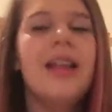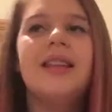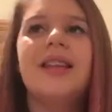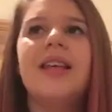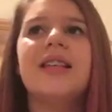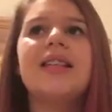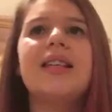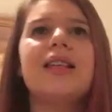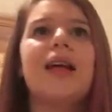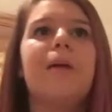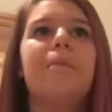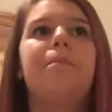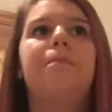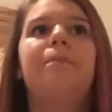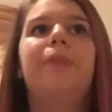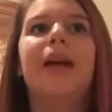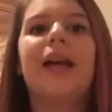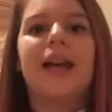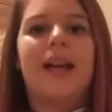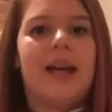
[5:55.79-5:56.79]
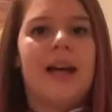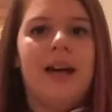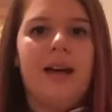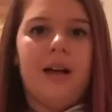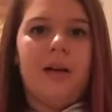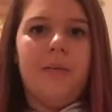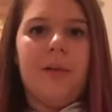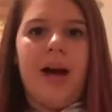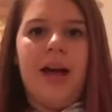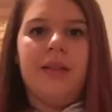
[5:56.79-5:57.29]
This is a big
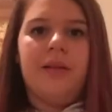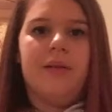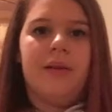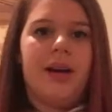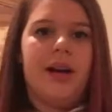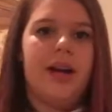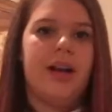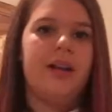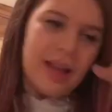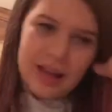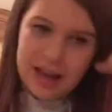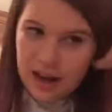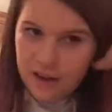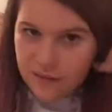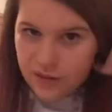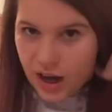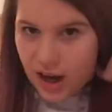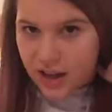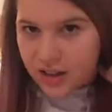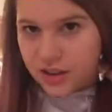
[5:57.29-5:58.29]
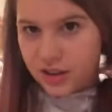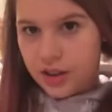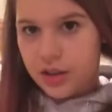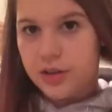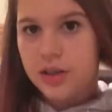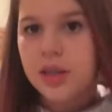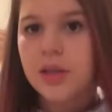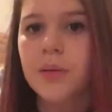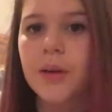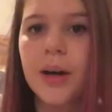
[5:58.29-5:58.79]
hill, by the way. Like, I've gotten
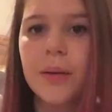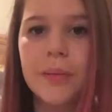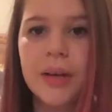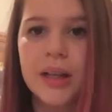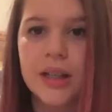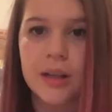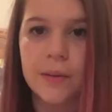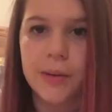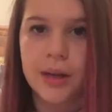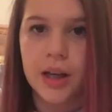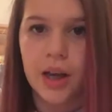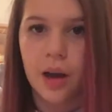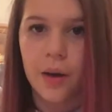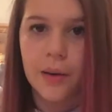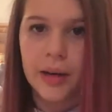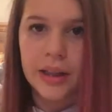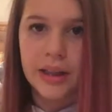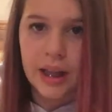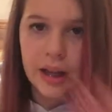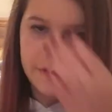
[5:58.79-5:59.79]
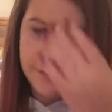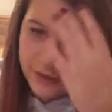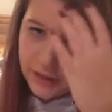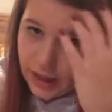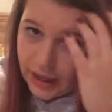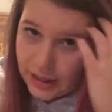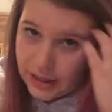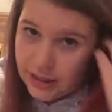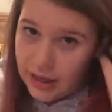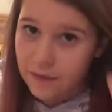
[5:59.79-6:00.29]
used to it because I've been going there for
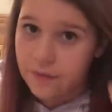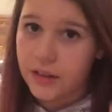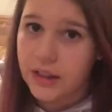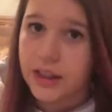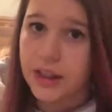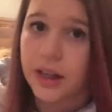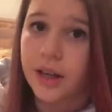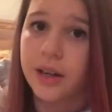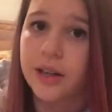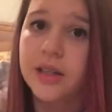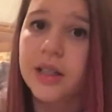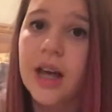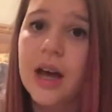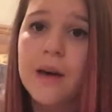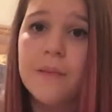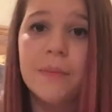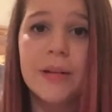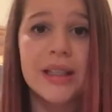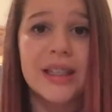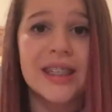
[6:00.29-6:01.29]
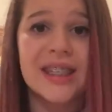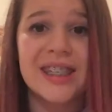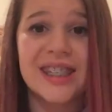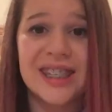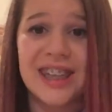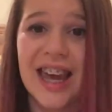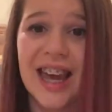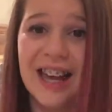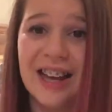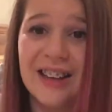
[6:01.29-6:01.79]
like 7 years, but
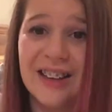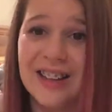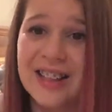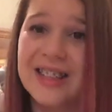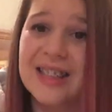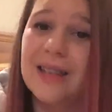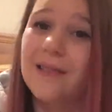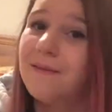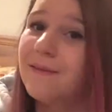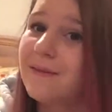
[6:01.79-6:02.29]
still, it's a